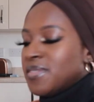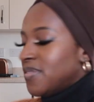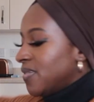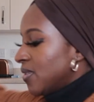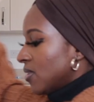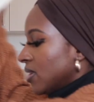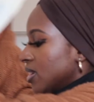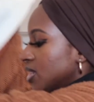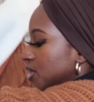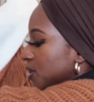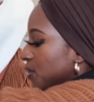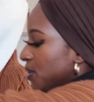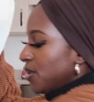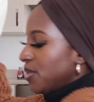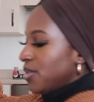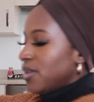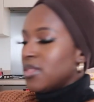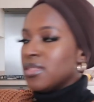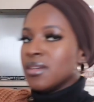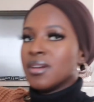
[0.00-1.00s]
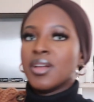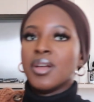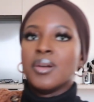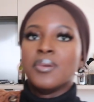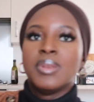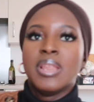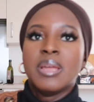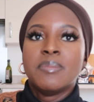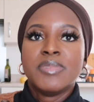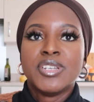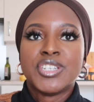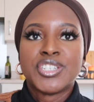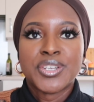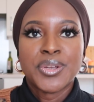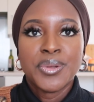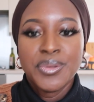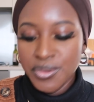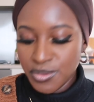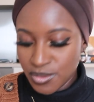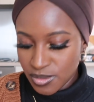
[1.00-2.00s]
Before I show you the other coat, let me
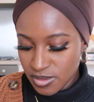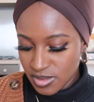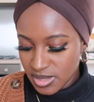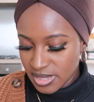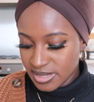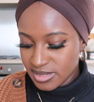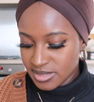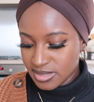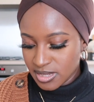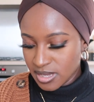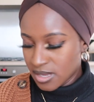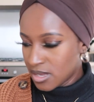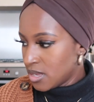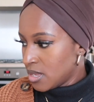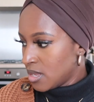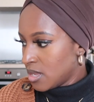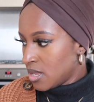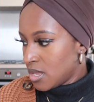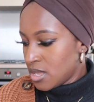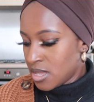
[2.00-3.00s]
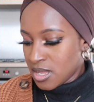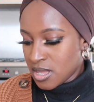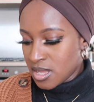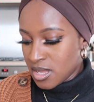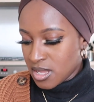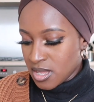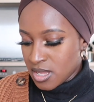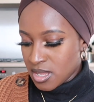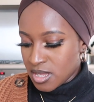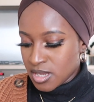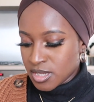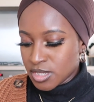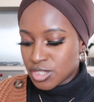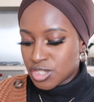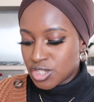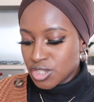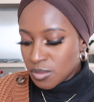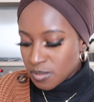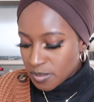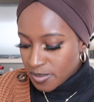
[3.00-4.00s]
show you this
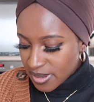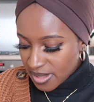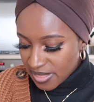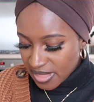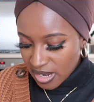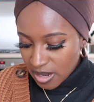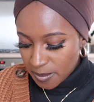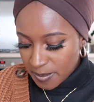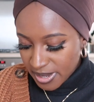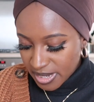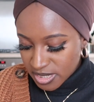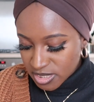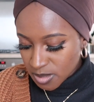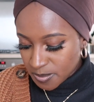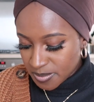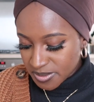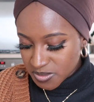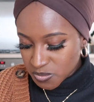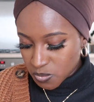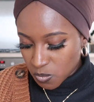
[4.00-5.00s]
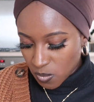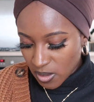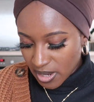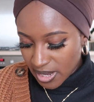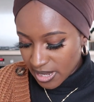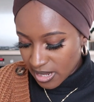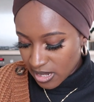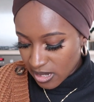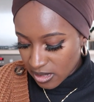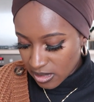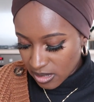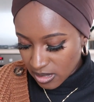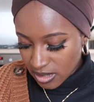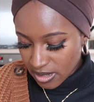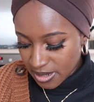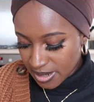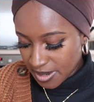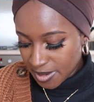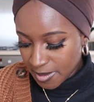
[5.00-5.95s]
jumper that I picked up as well.